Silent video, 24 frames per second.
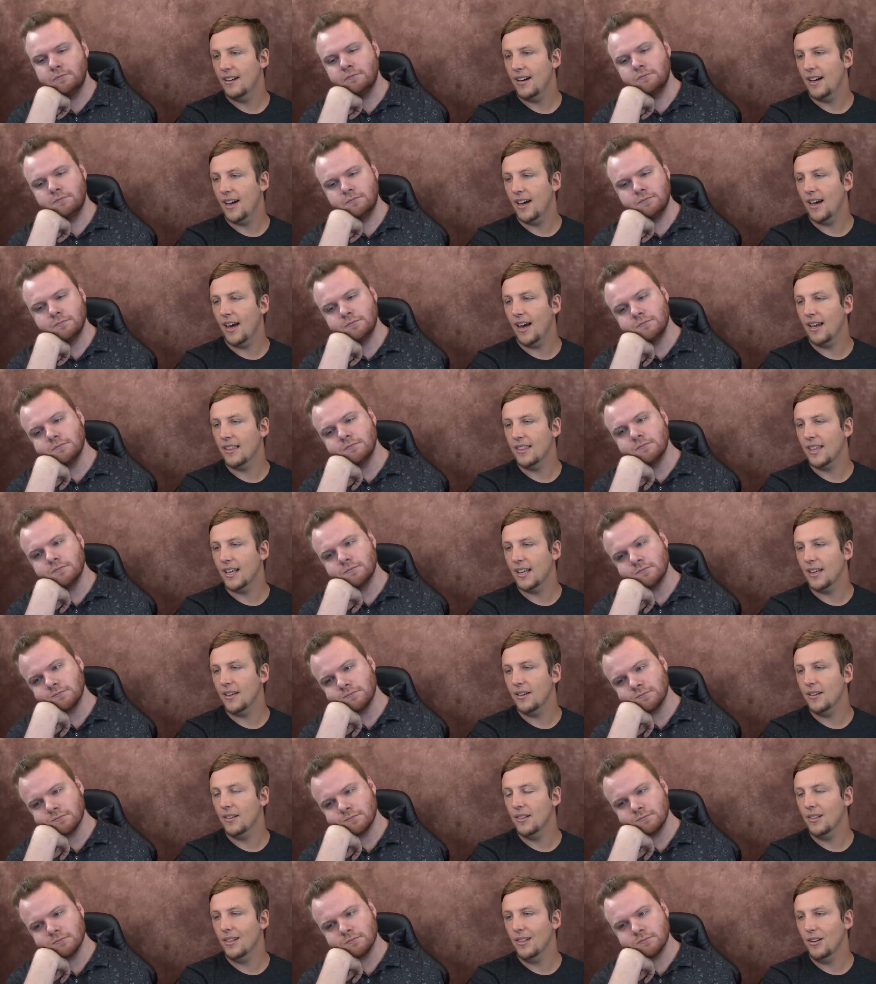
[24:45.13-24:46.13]
Speaker 1: I, I
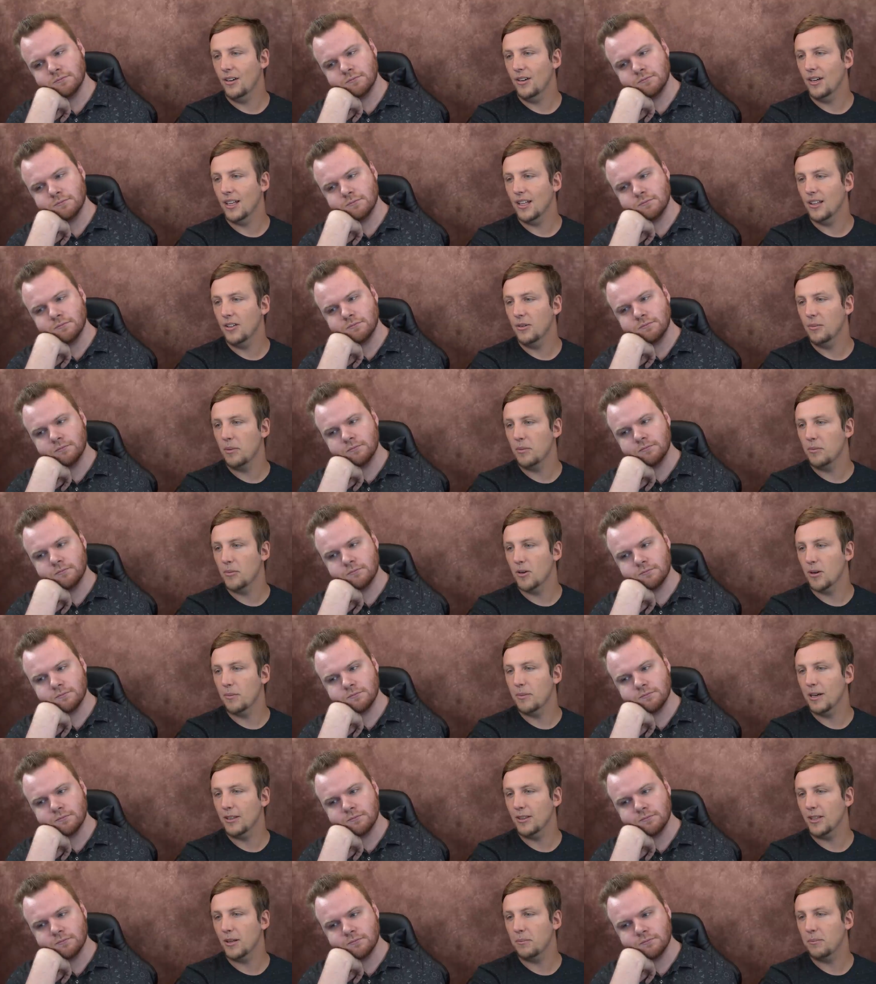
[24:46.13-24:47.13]
think learning a little bit more
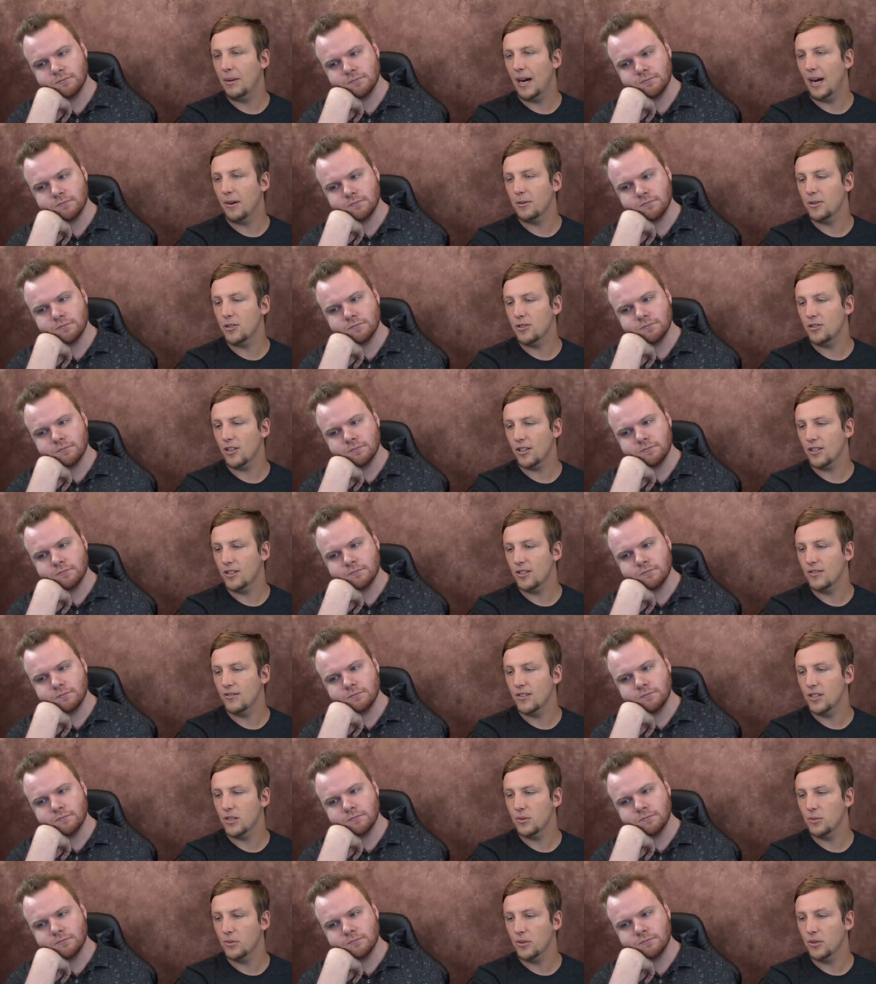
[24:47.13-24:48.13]
about the power structure of
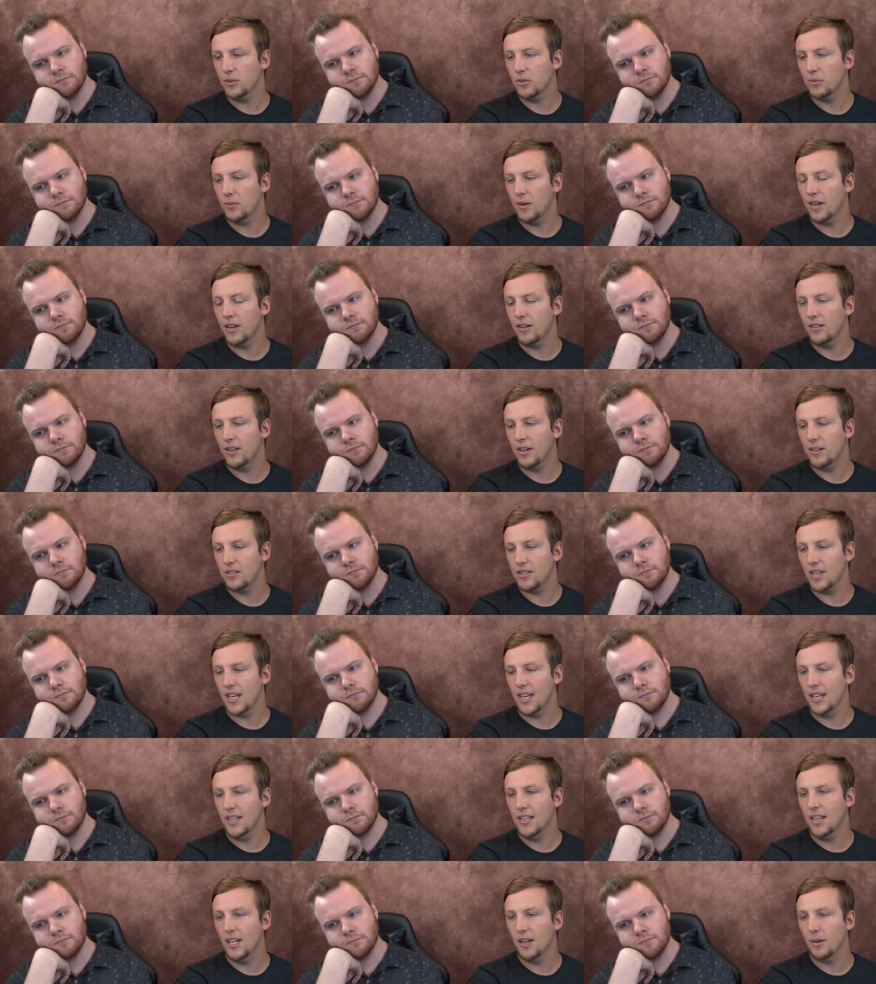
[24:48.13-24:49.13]
this world, where there's
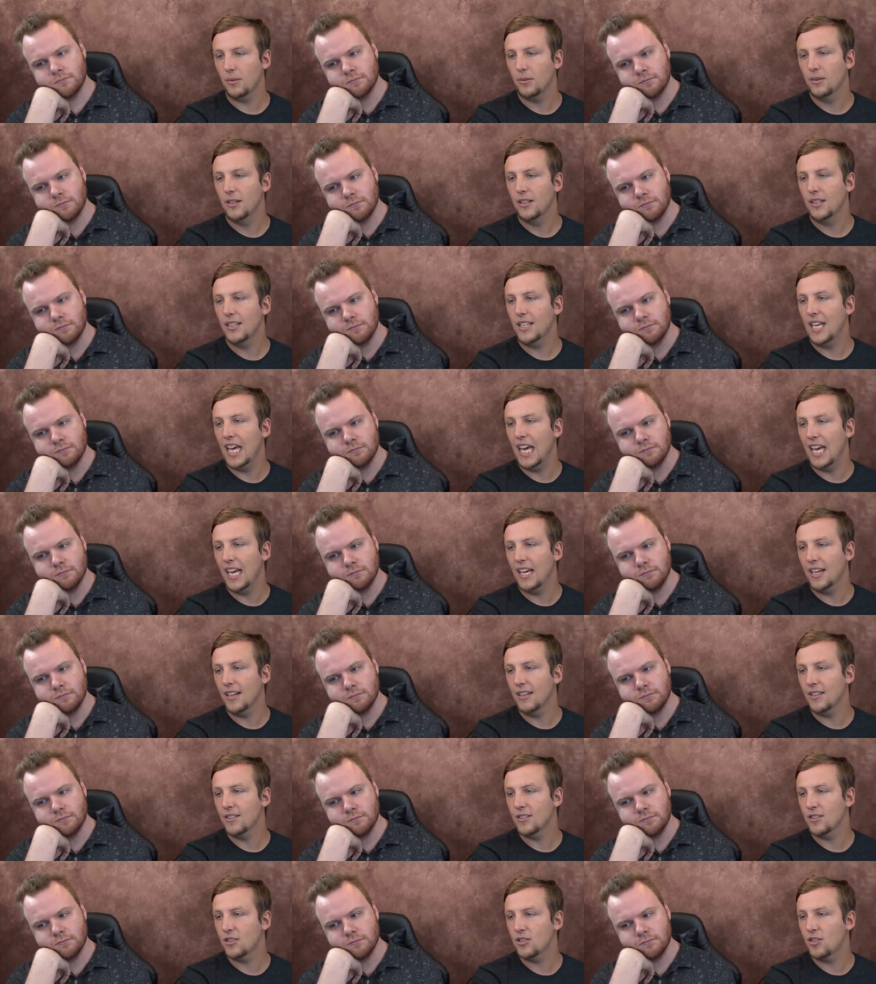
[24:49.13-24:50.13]
a you know
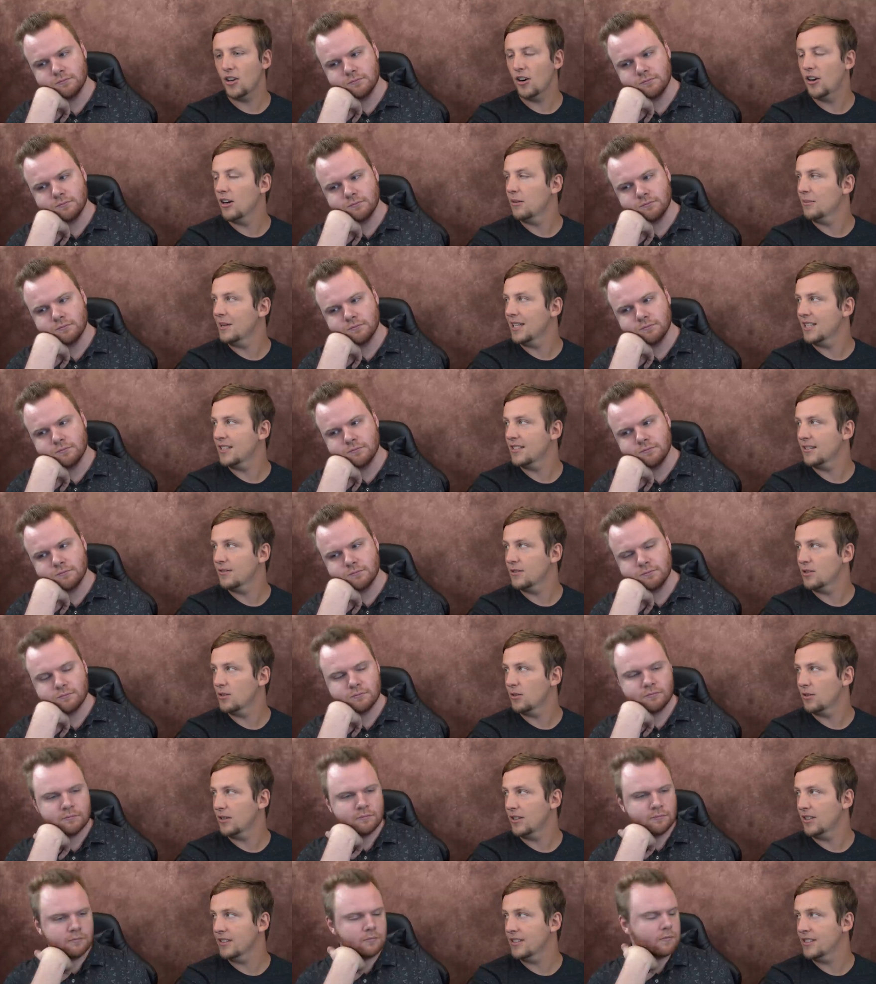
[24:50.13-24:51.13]
king's tournament of
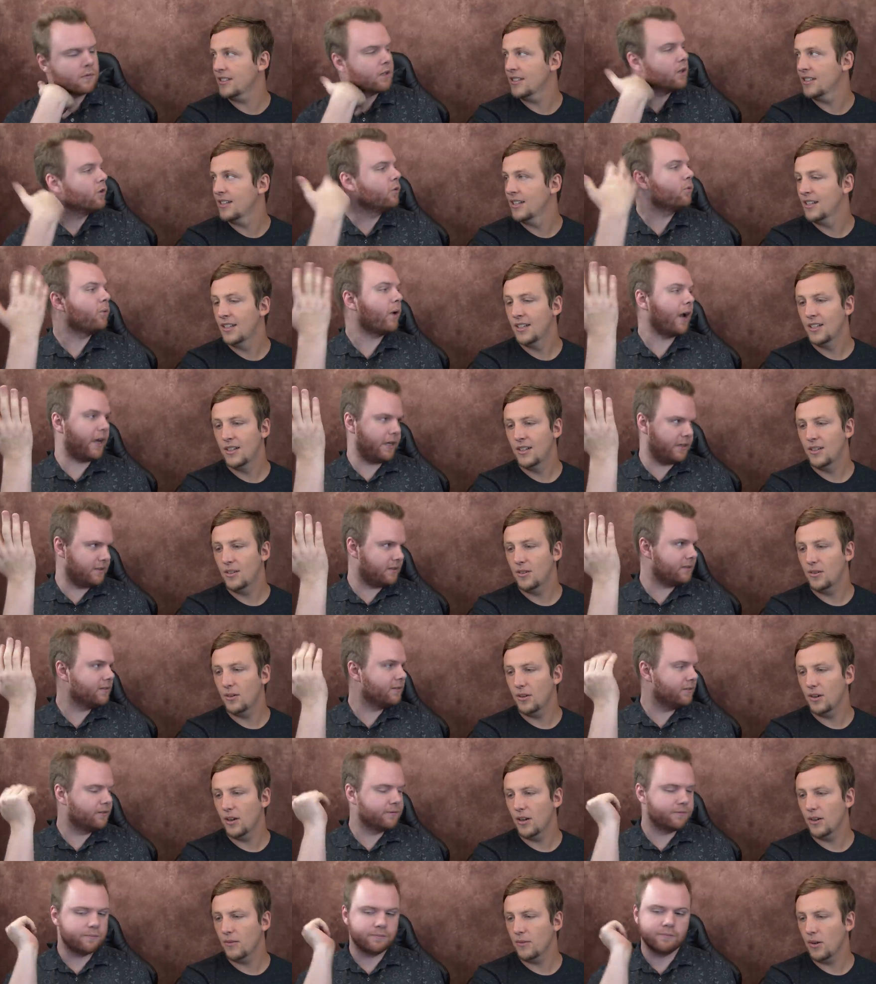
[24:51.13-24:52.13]
sorts, right,
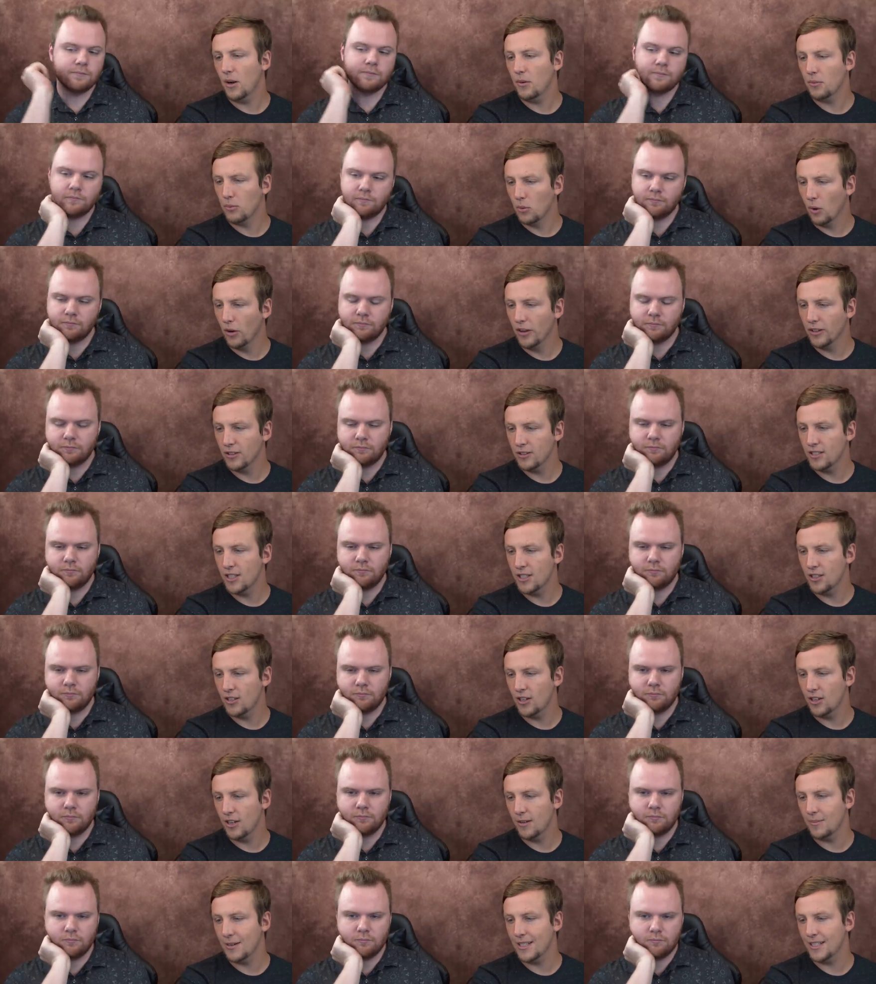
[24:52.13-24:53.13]
or a, a, royalty
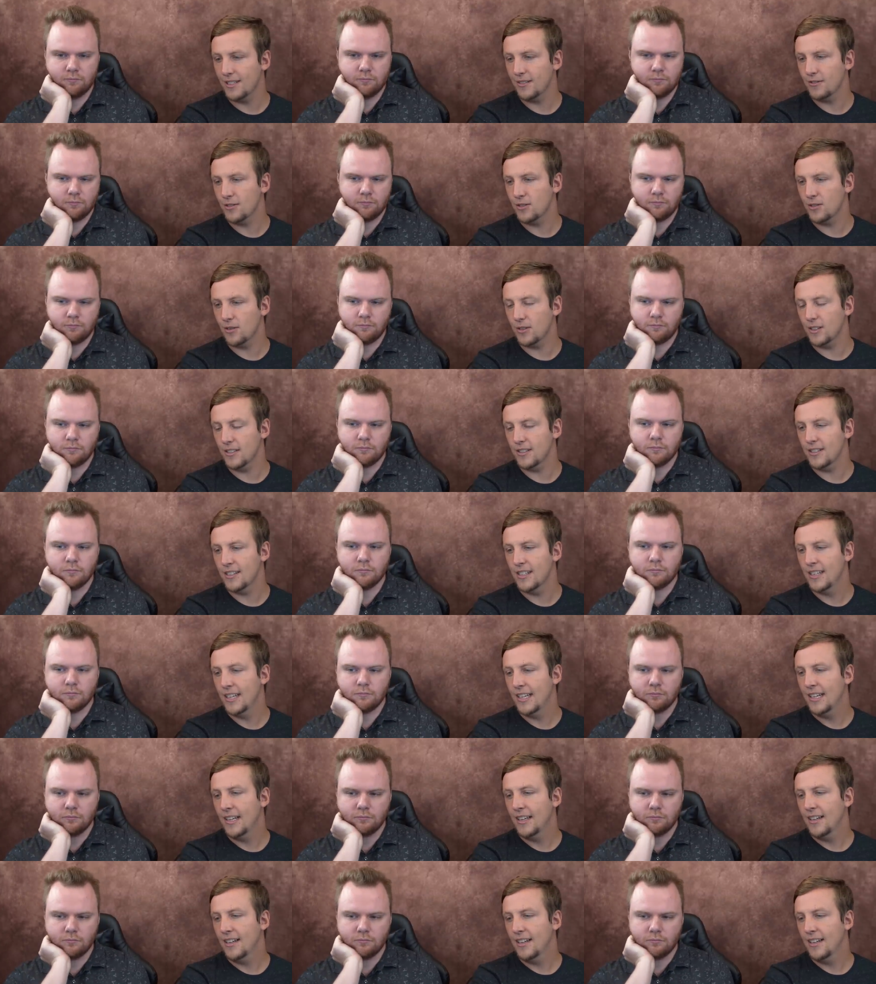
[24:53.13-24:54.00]
tournament of sorts.